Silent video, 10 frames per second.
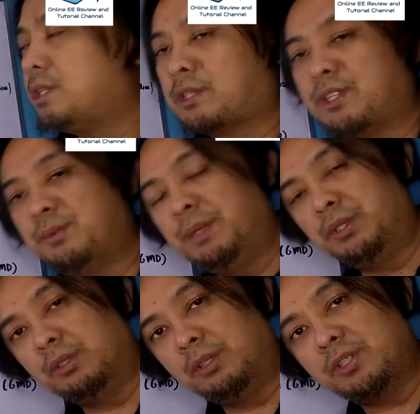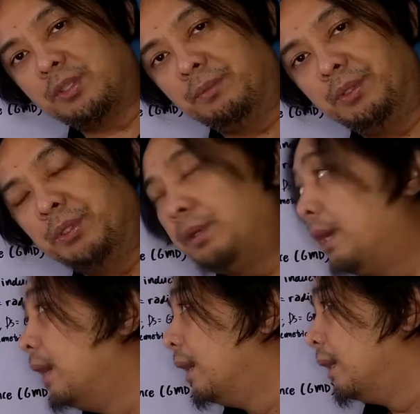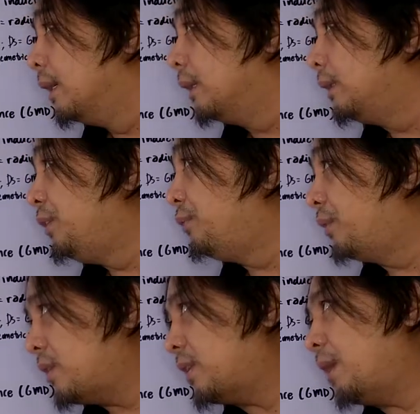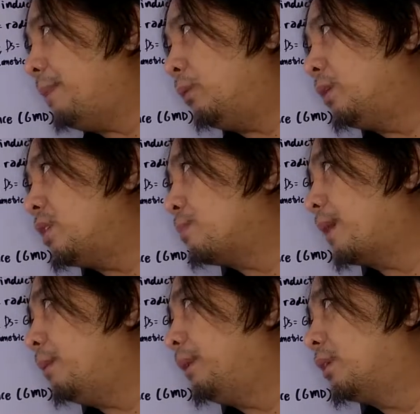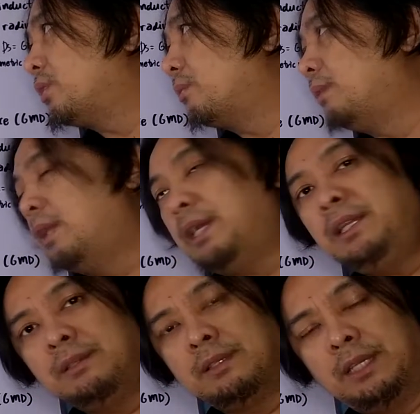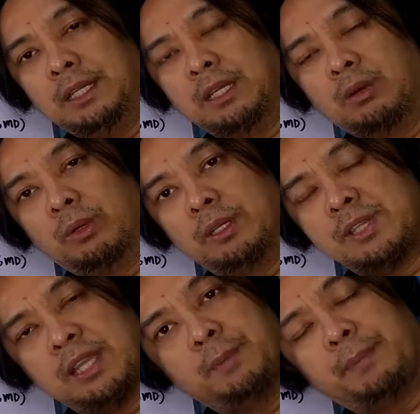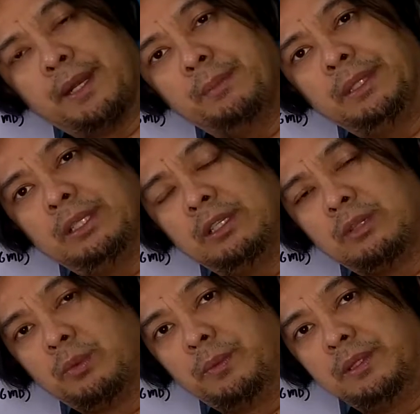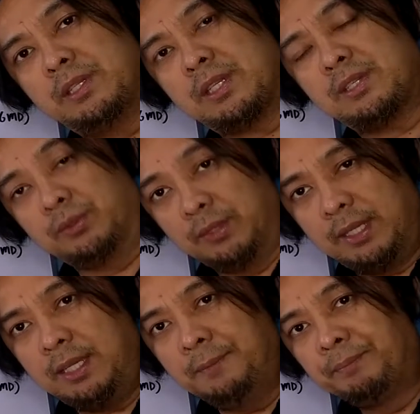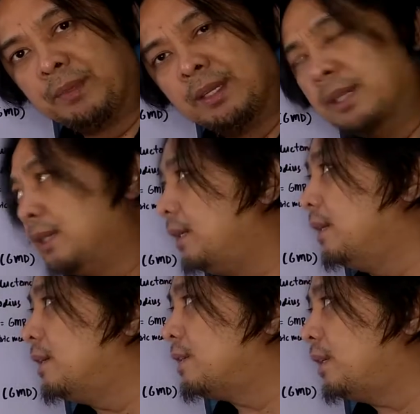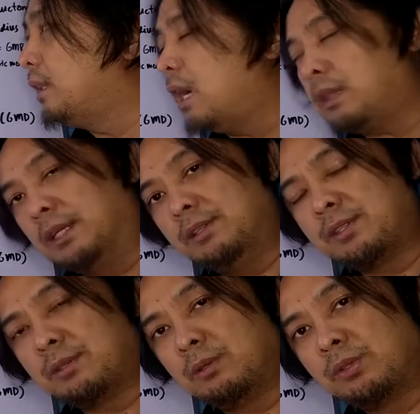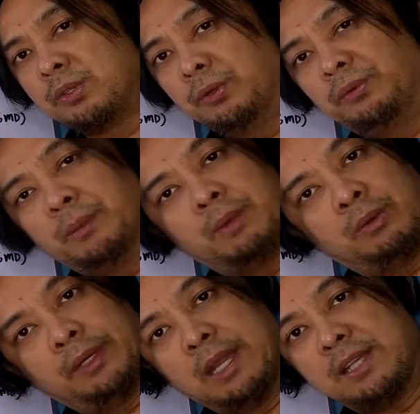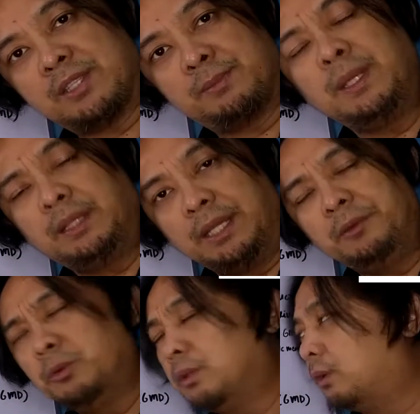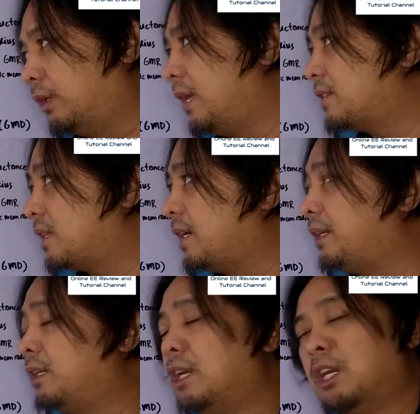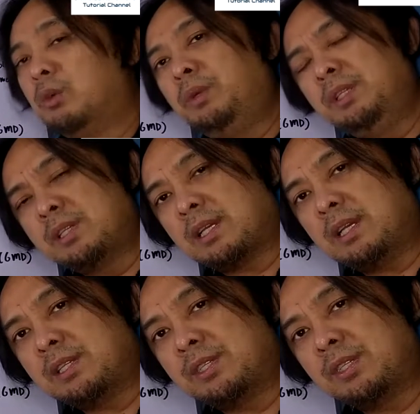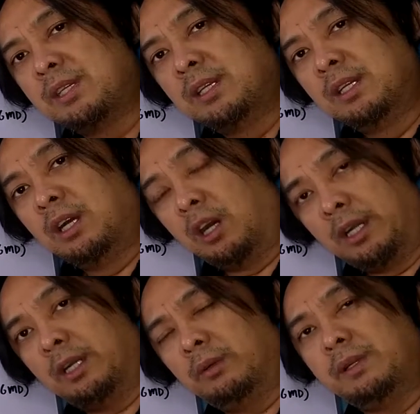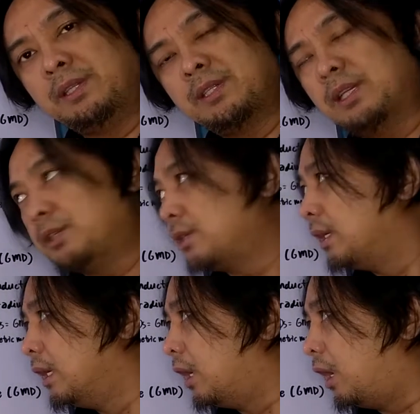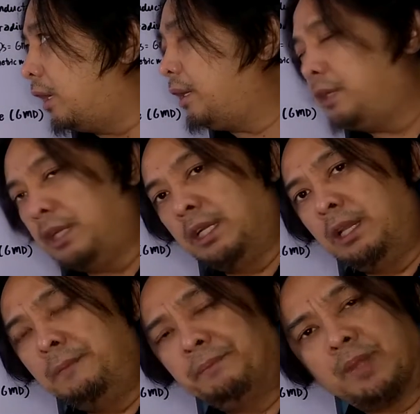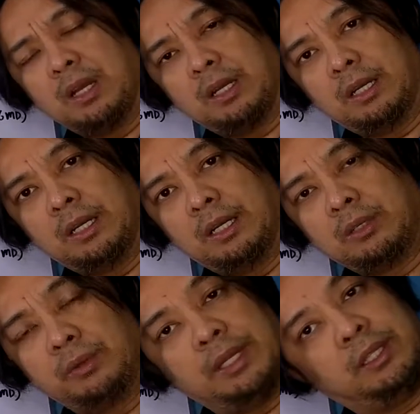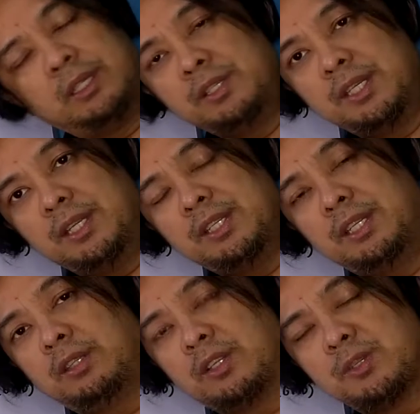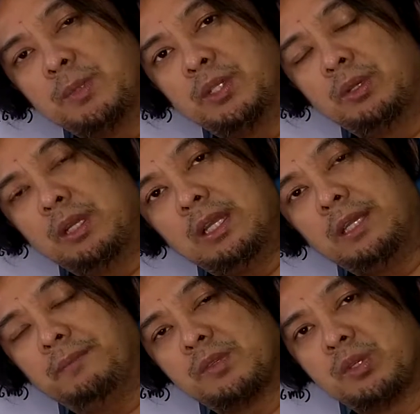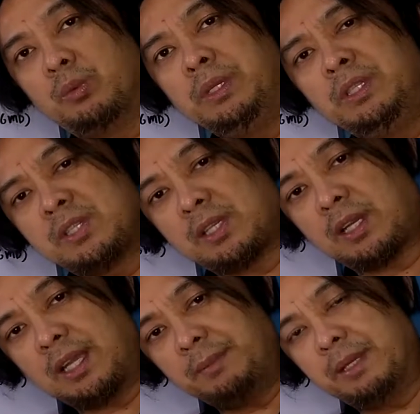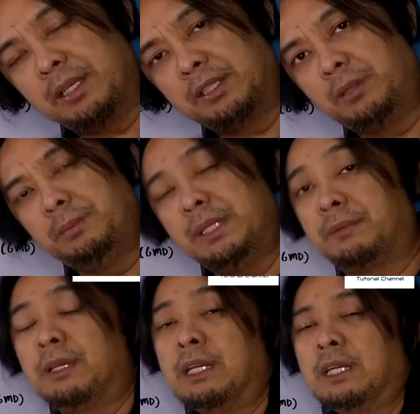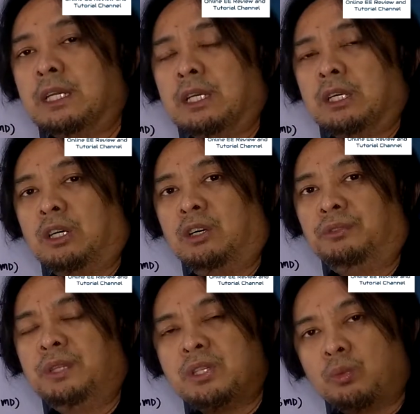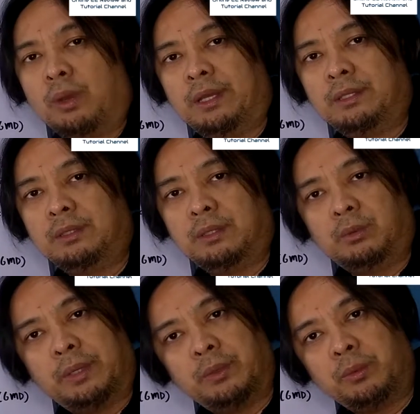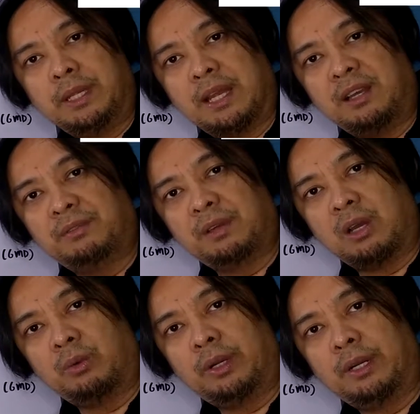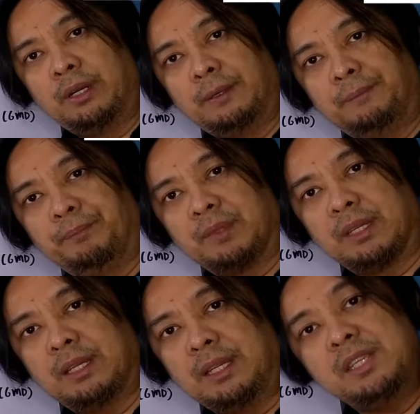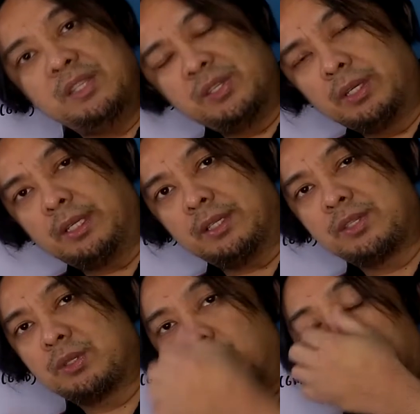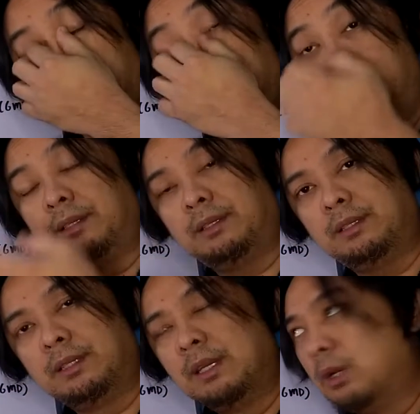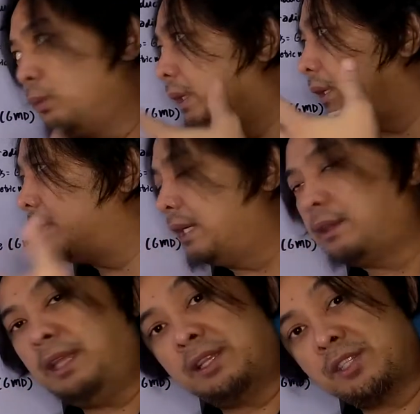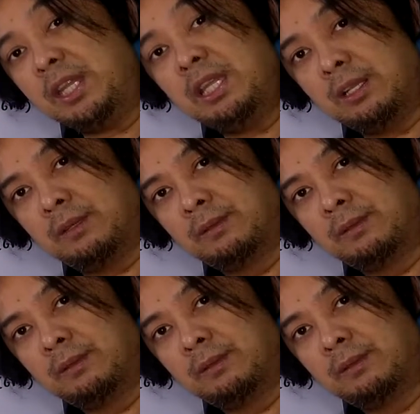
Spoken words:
transmission and distribution. The first topic, which is parameters of the line, and our second parameter that we will discuss today is inductance. So from our last meeting or last slide, we discussed R, or resistance. R and L are connected in series in a transmission line. So we describe a little bit of this one when we have our AC circuits, wherein we can get XL